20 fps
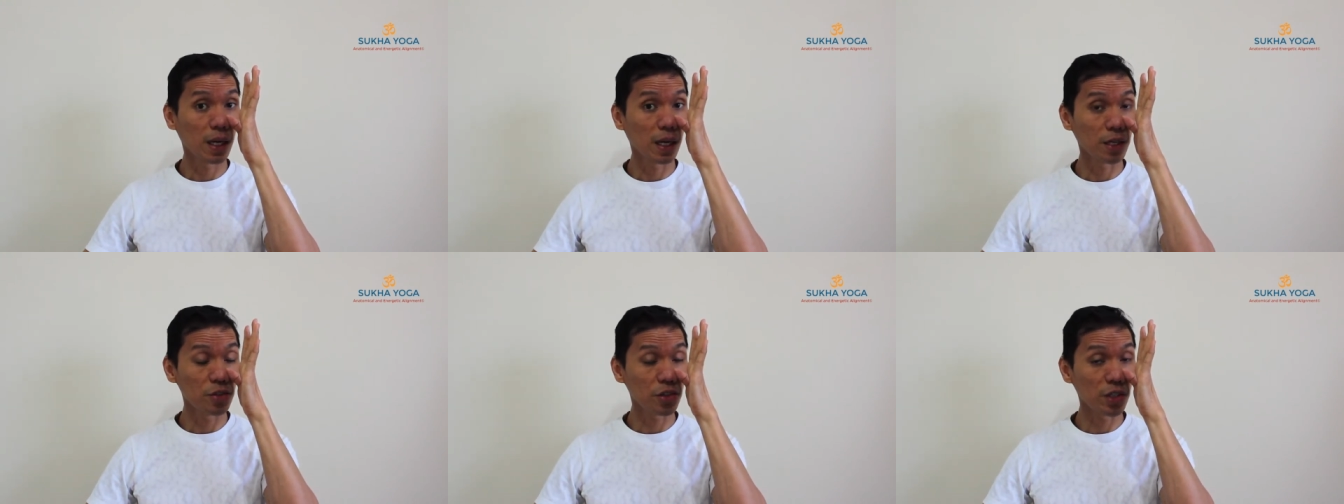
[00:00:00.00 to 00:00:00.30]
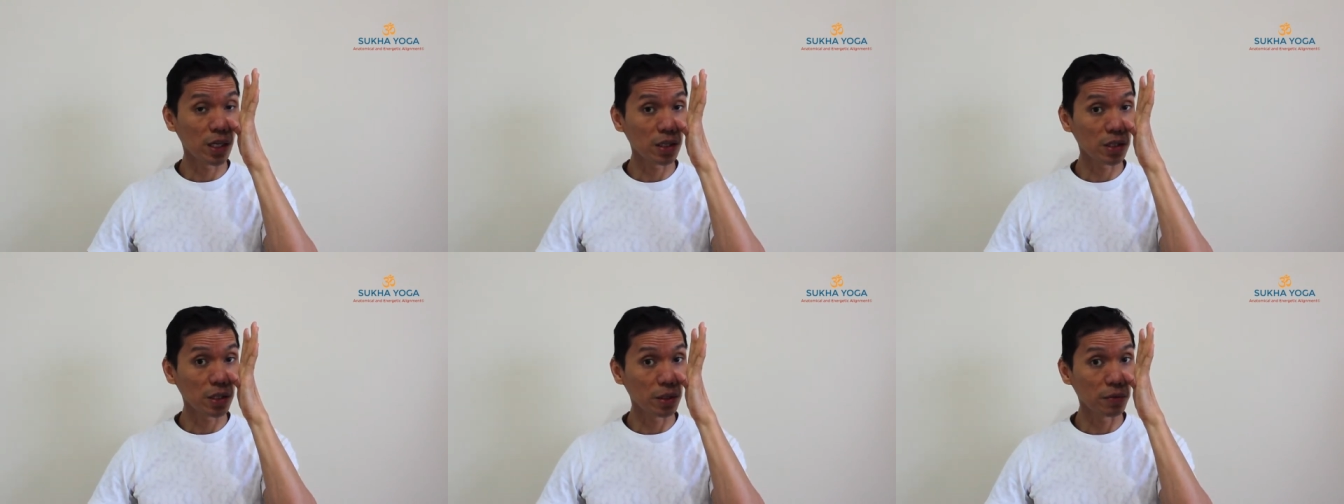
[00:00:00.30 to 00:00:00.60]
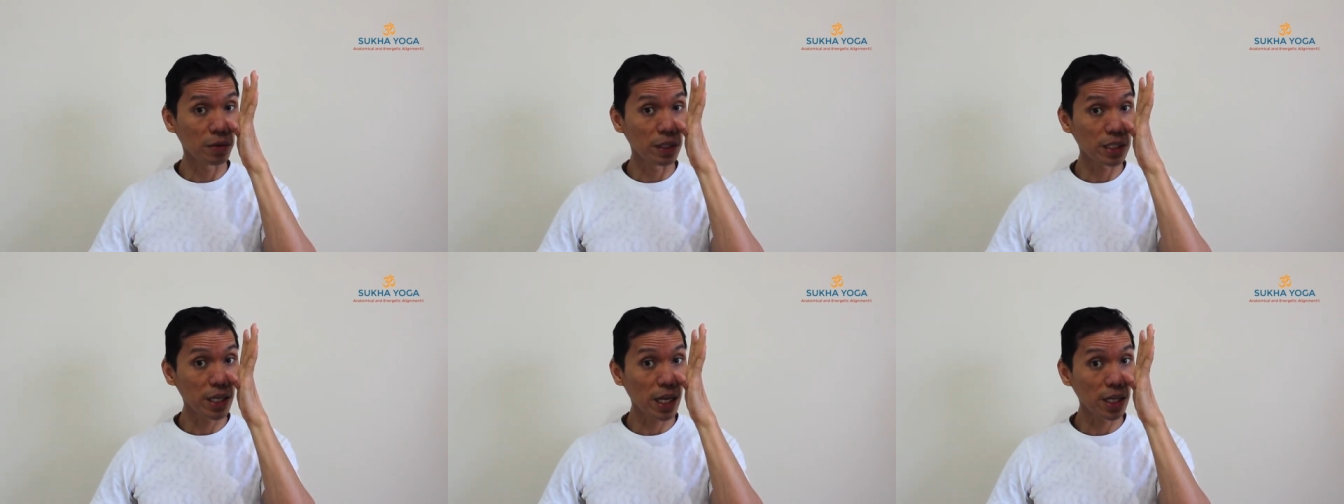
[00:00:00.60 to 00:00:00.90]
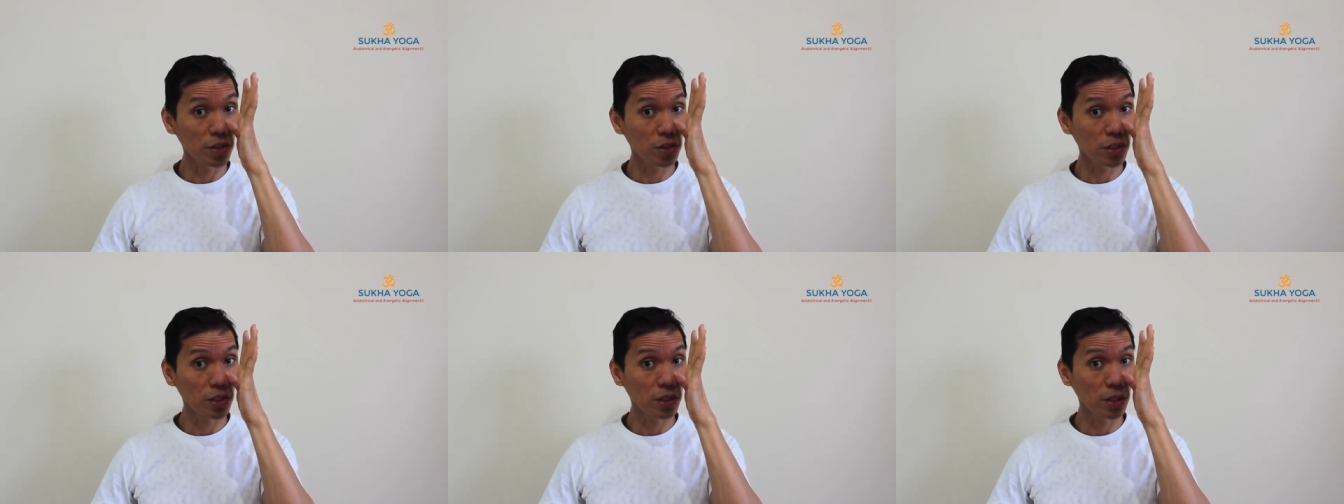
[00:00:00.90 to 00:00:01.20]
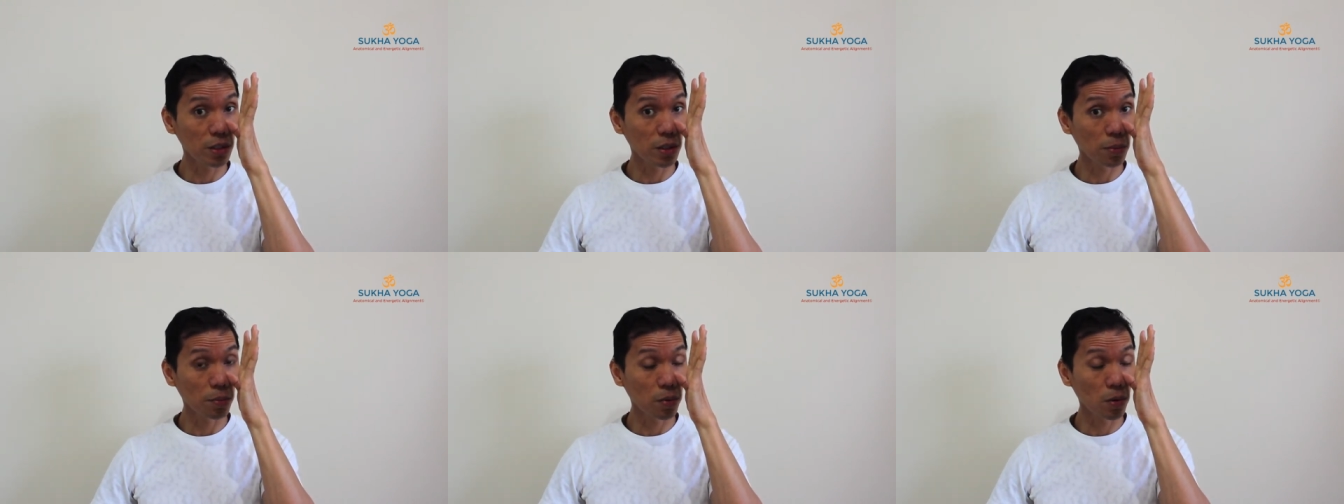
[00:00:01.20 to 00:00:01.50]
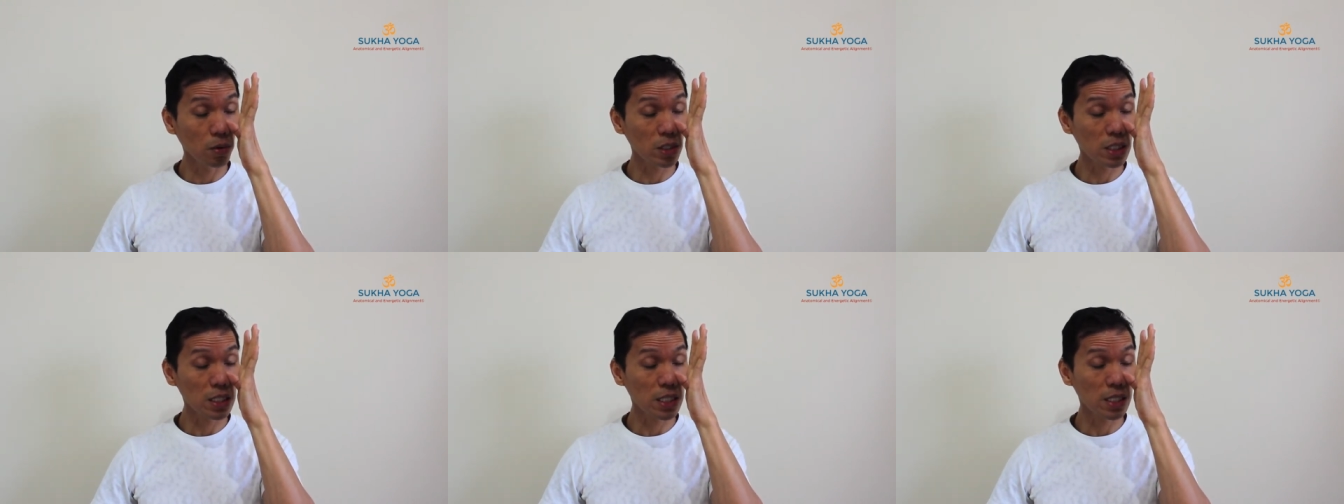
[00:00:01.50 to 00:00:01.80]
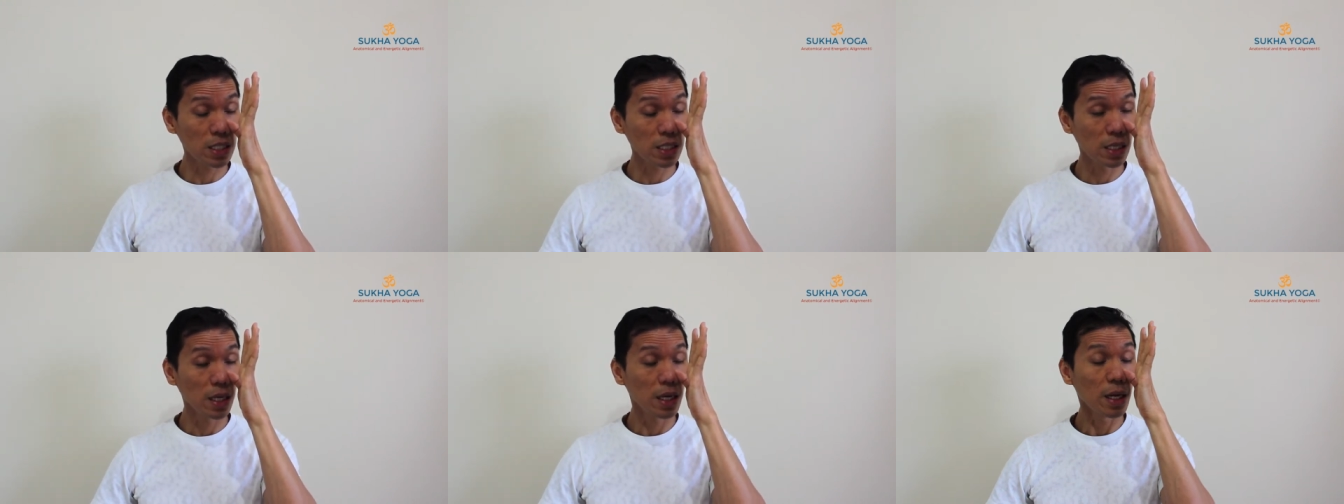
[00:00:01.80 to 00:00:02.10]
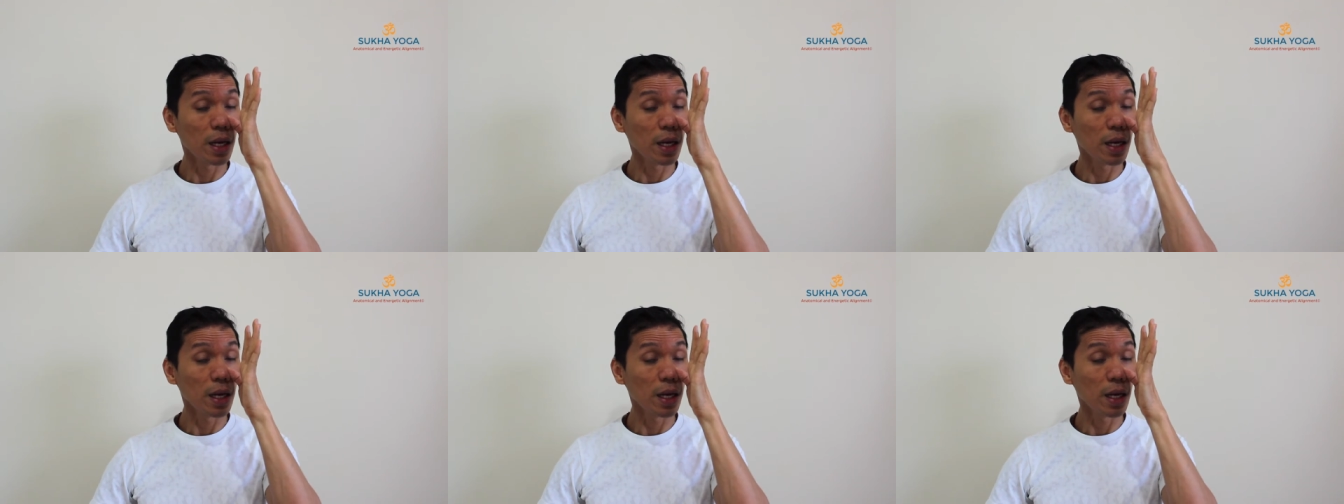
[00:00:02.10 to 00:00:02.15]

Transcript: A gentle retention, pause.